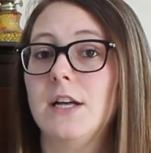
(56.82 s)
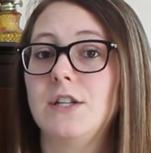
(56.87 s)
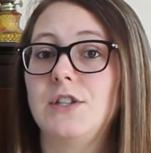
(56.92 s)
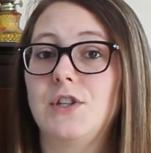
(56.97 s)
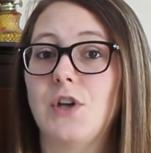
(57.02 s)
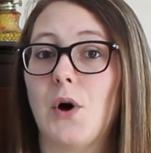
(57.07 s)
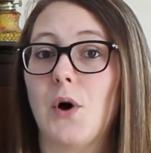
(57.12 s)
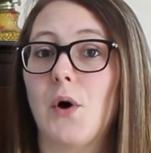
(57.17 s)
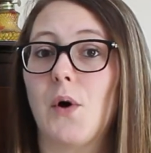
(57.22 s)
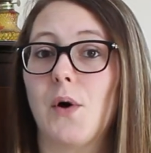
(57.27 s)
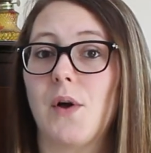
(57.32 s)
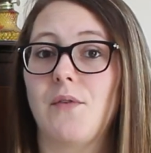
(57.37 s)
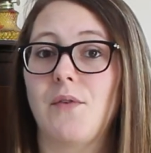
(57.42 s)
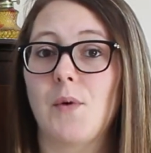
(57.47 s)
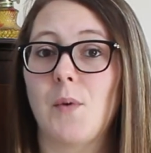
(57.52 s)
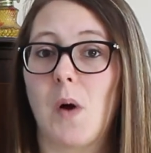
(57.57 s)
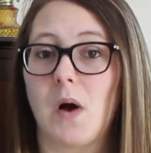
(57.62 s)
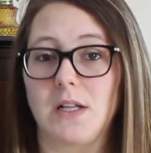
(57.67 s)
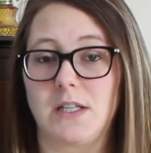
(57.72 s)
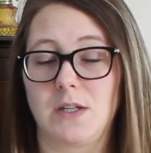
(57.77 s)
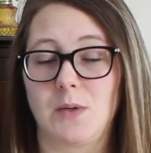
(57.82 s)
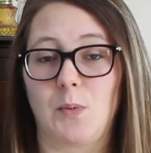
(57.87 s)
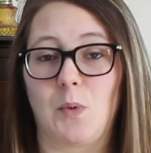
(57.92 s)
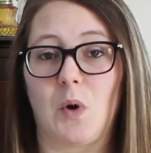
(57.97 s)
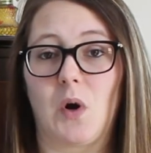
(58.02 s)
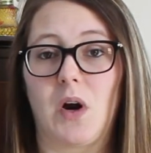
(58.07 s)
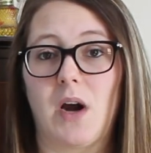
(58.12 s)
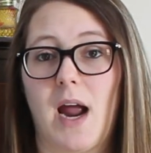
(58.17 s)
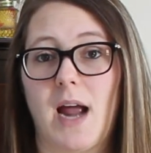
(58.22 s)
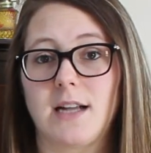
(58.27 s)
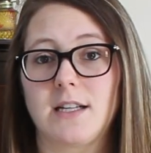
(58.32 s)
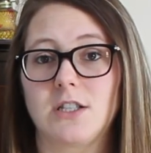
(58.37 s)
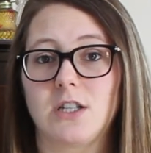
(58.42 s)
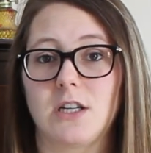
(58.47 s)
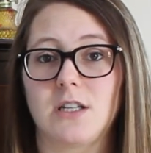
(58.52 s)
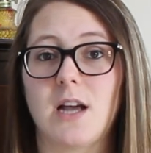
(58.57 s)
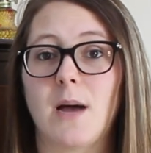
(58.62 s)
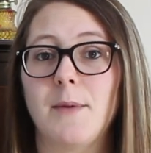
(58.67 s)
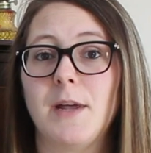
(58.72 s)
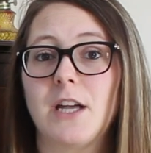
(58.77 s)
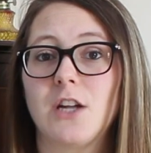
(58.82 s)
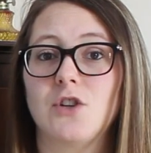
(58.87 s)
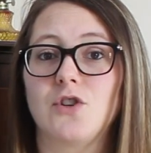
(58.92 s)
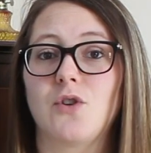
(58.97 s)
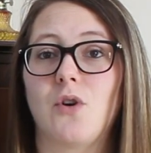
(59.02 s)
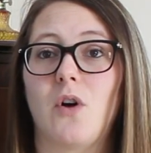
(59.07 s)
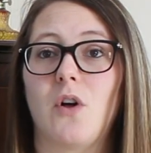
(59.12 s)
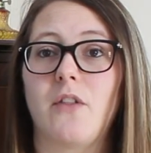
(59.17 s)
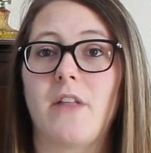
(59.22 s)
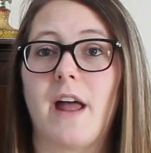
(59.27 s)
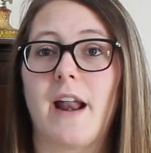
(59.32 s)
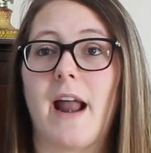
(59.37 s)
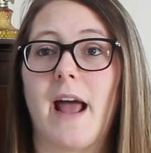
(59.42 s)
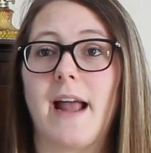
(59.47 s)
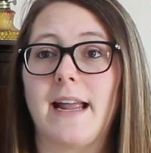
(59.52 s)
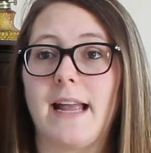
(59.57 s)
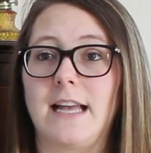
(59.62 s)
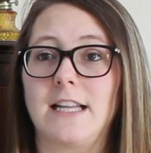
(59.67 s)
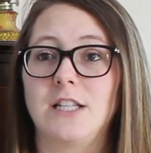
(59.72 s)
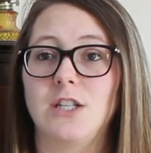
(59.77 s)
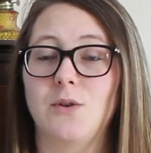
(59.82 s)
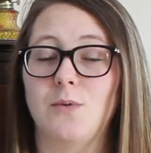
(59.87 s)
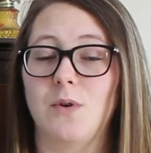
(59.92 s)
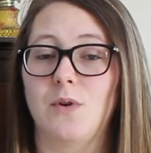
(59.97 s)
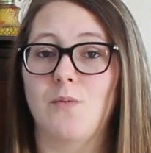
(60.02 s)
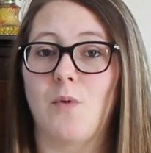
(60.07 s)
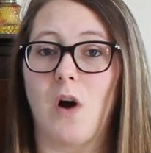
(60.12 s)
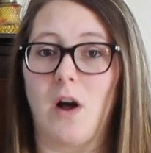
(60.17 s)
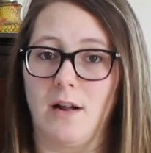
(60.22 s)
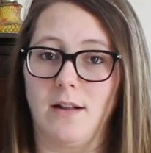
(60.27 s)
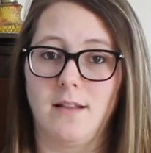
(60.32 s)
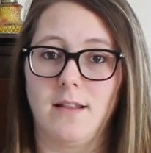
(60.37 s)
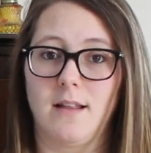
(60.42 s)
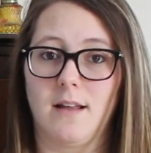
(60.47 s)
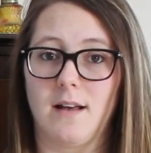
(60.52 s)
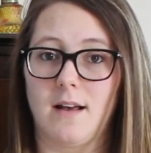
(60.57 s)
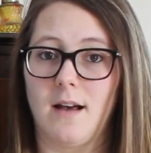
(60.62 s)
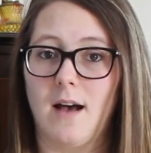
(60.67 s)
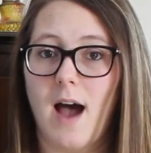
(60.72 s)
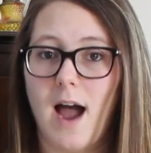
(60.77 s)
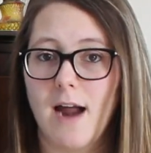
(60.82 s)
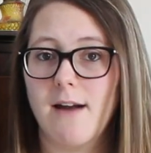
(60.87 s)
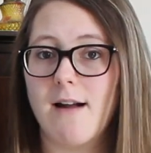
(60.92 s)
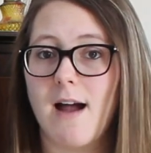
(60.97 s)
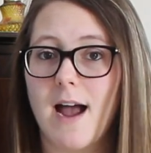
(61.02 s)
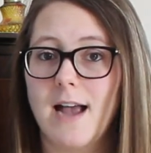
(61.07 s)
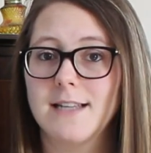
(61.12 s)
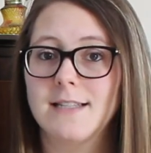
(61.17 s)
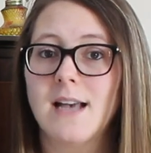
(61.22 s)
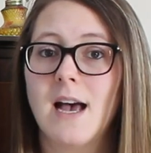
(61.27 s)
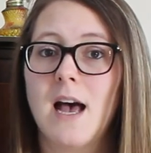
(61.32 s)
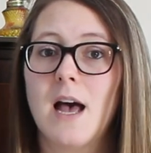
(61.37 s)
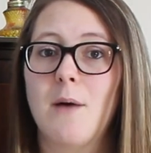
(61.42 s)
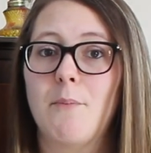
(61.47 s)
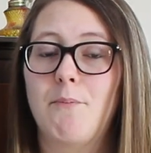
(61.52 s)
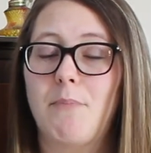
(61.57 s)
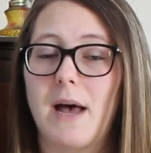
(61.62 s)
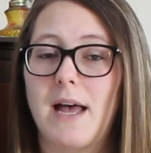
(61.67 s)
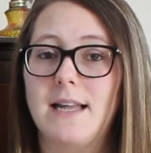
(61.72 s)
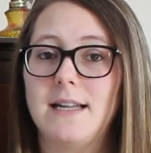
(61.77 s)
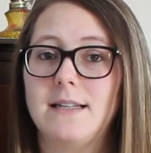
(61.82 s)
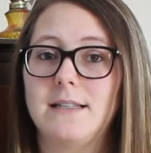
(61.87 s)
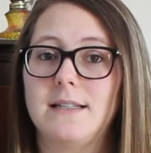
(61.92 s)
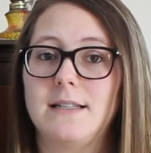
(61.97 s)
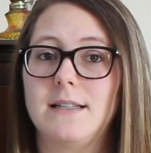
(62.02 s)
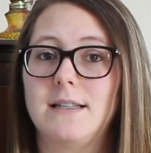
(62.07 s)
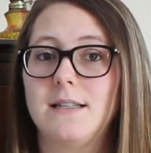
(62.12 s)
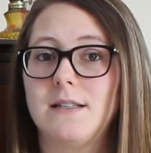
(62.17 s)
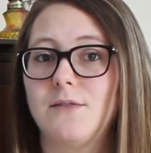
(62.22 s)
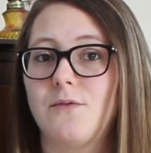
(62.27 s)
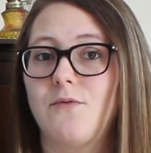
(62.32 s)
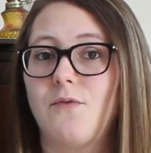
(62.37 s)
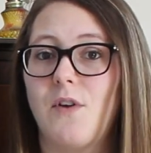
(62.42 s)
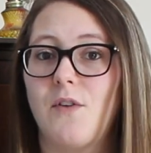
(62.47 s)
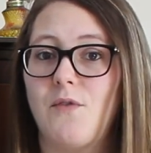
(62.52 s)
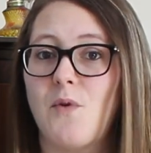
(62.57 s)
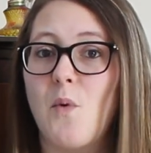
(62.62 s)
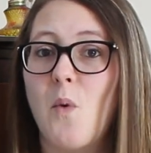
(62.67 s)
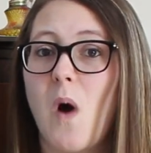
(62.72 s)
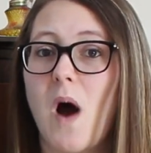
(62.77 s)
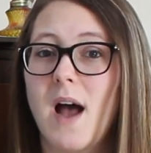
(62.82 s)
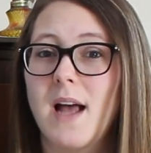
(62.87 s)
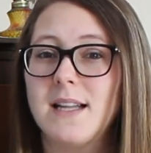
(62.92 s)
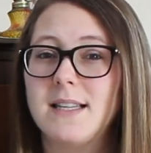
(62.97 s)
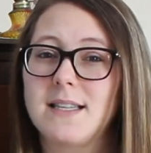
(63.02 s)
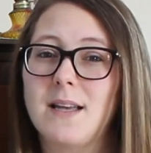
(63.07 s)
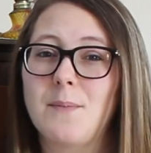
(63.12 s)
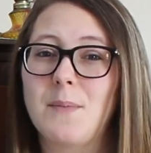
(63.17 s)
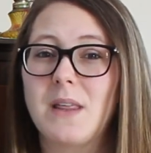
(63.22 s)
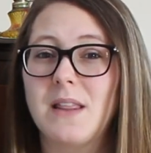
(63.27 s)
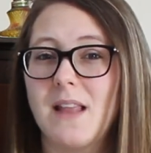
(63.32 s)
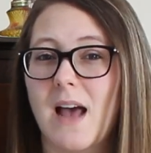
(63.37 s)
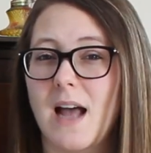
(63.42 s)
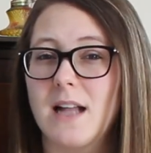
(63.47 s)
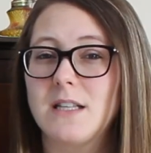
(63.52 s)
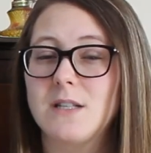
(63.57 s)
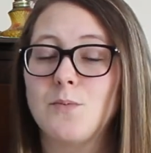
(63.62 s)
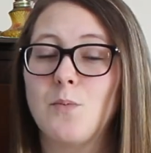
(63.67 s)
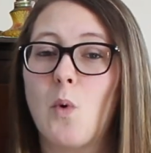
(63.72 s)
So if you want some more extra tummy control then I guess you would want the high rise but if you want something that's